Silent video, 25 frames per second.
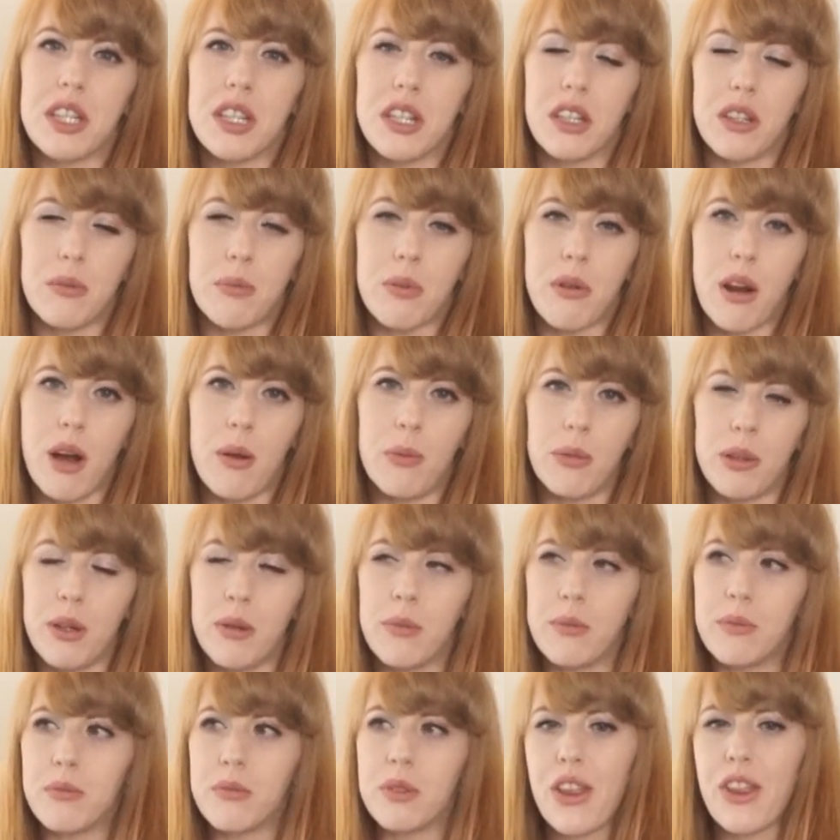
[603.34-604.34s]
still a
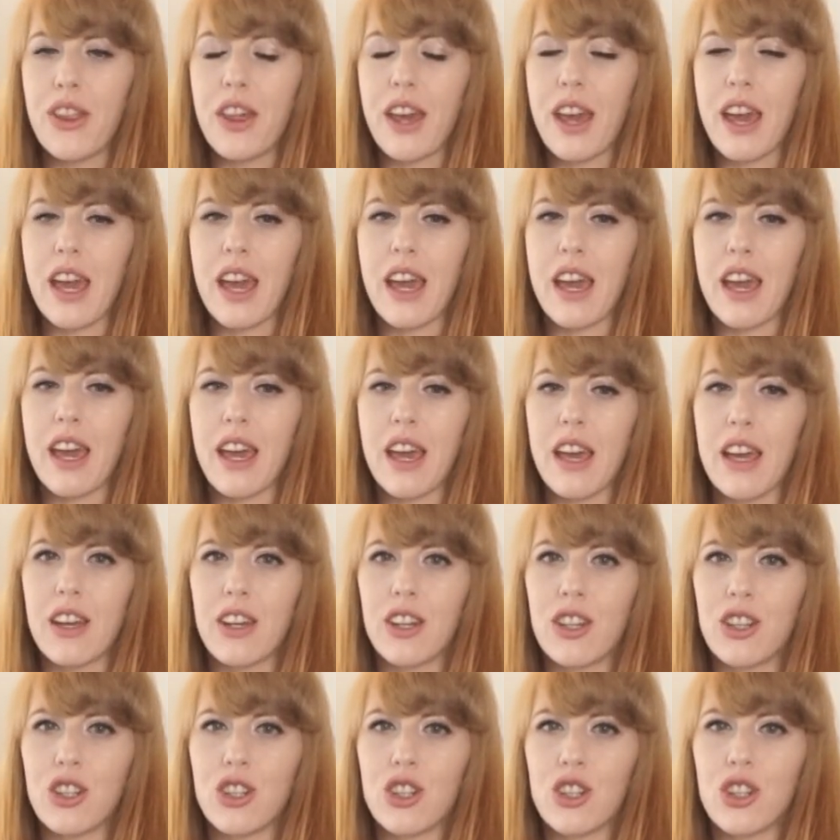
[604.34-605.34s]
problem.
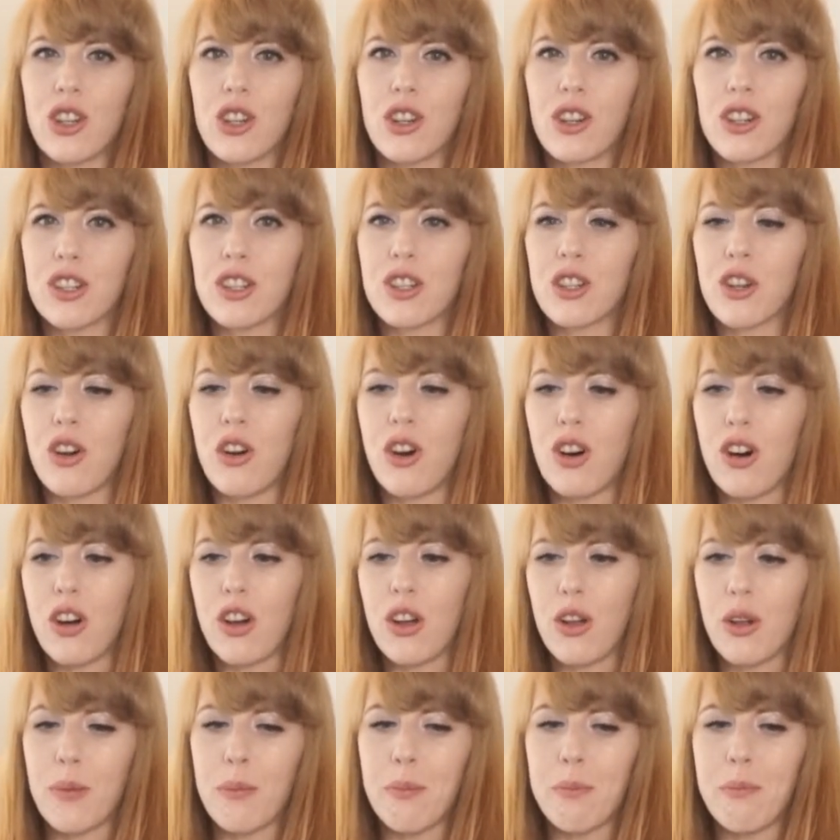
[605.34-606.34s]
They took us
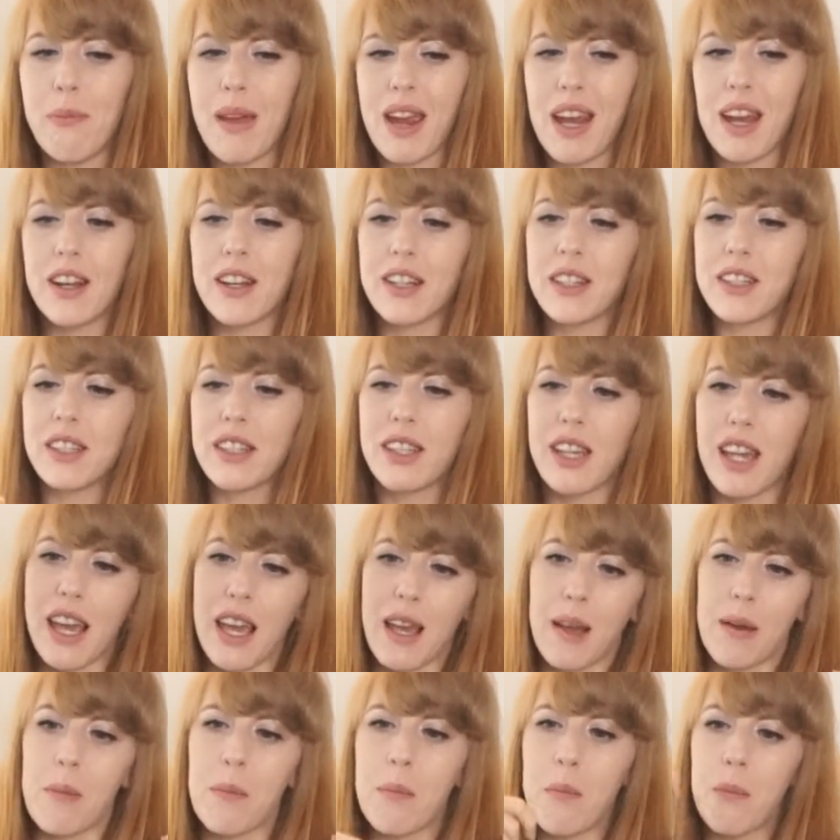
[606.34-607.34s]
all, made us
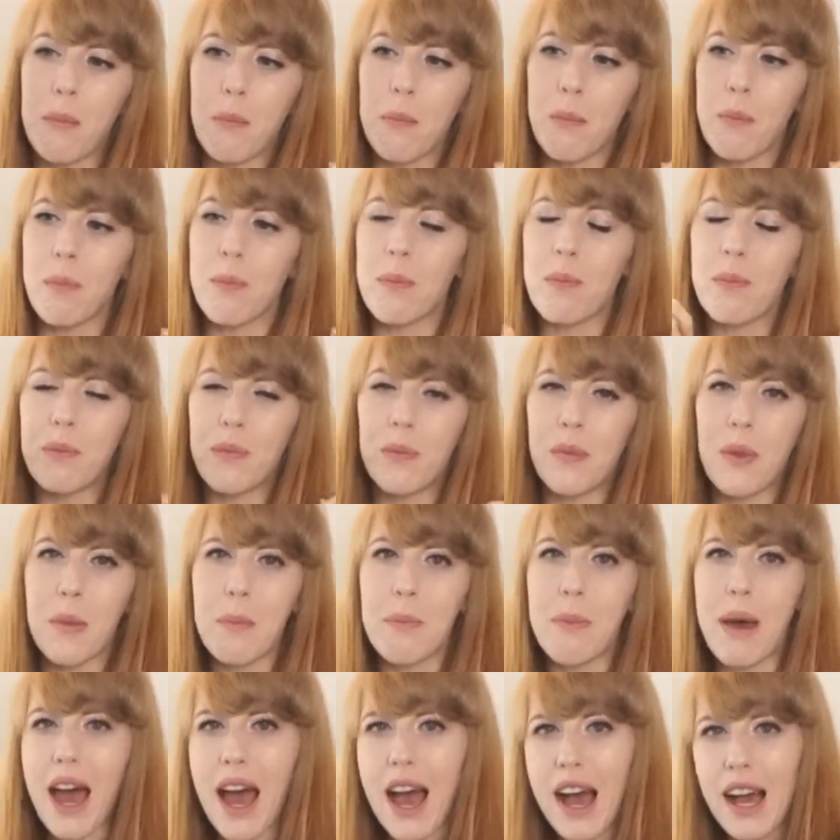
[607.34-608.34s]
like
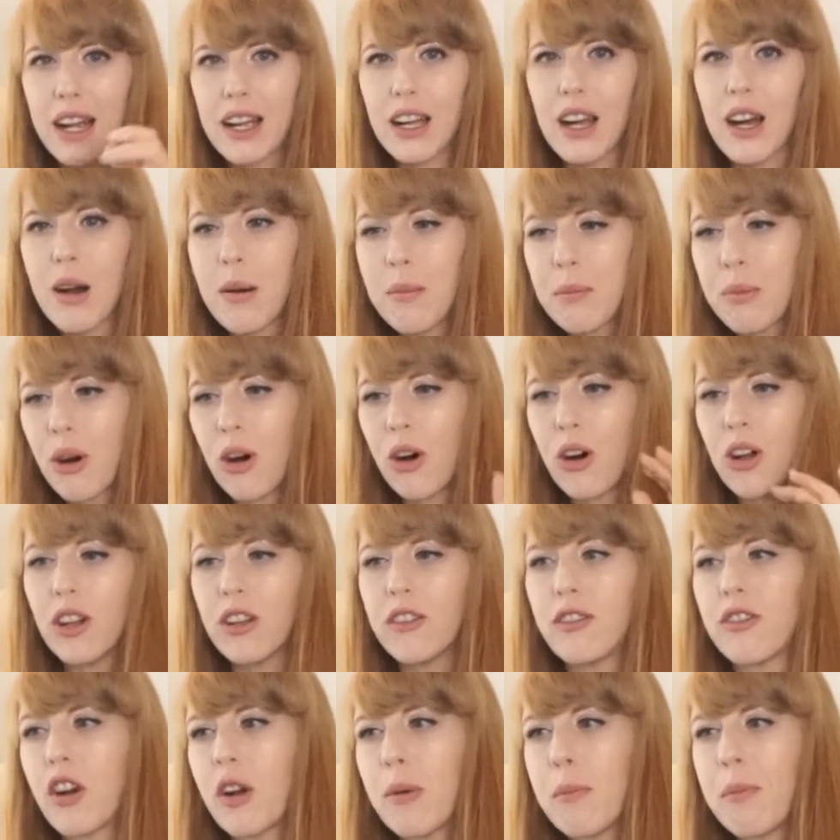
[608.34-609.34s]
pack up all
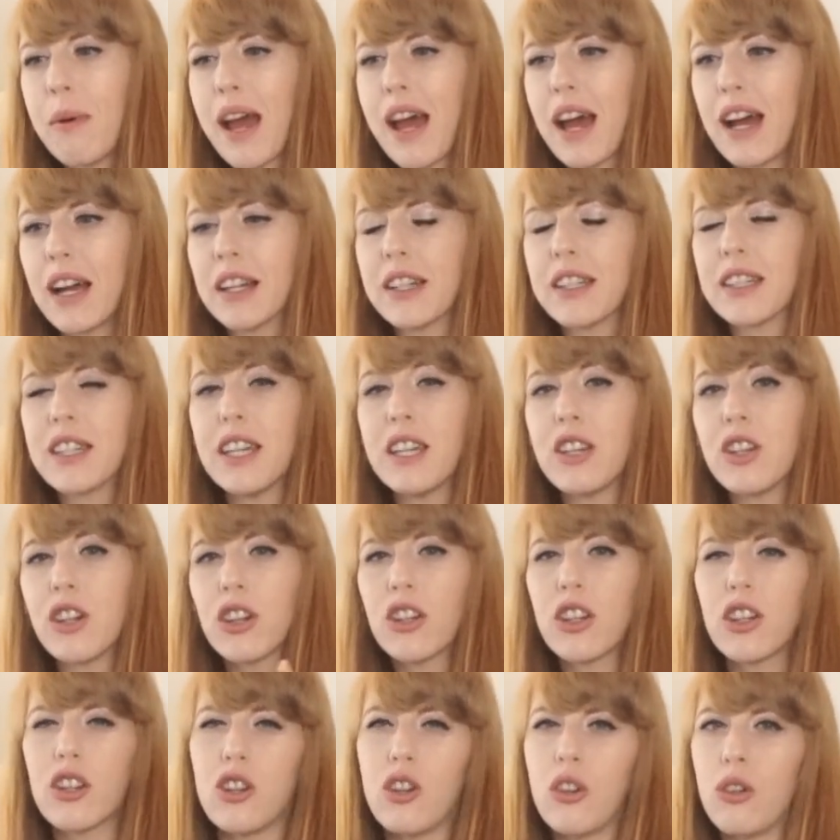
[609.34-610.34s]
of our bags. They took
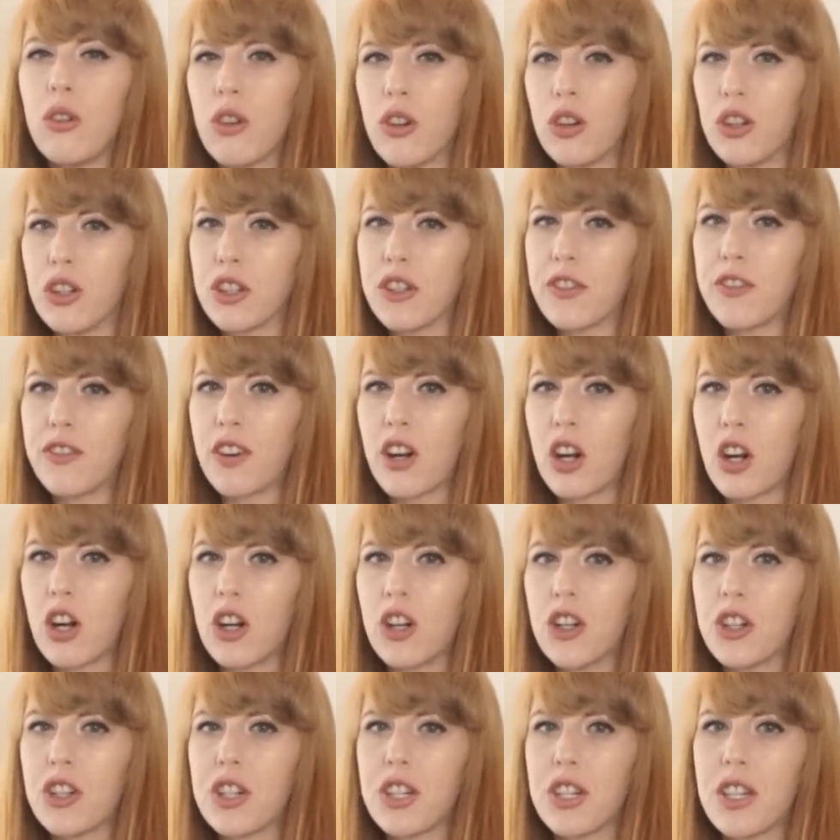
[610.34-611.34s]
the 2 girls
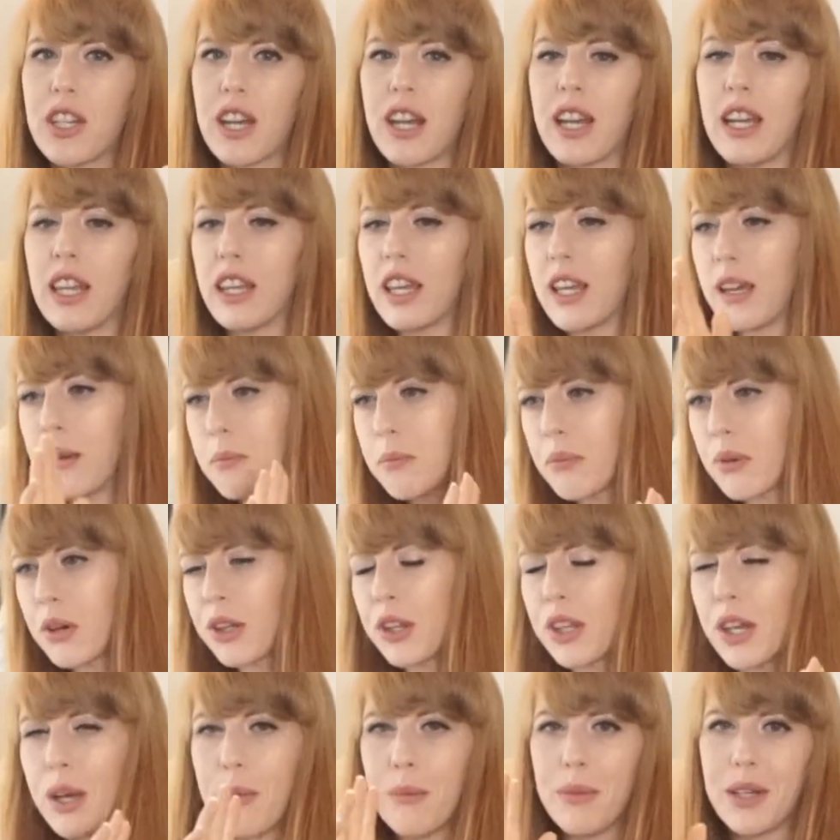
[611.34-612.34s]
first and they
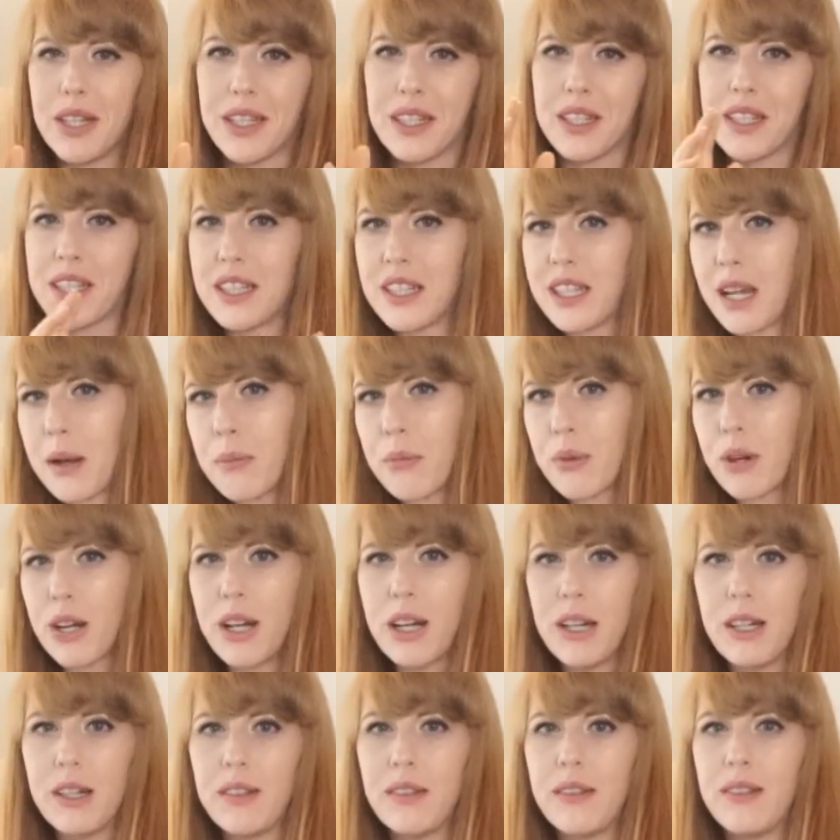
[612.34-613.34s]
put them in a
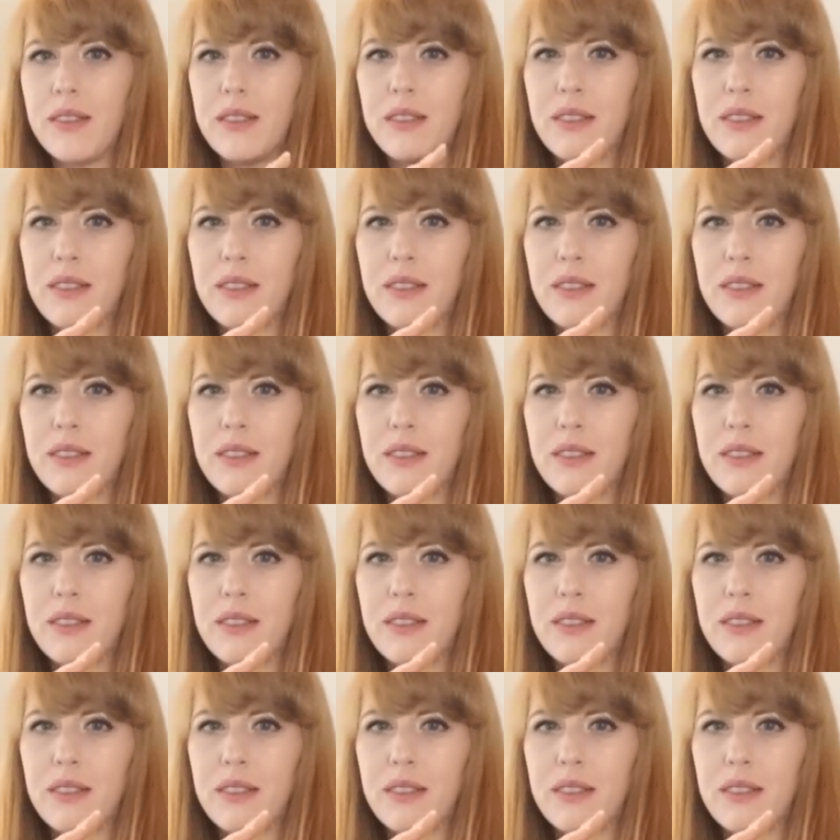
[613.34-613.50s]
separate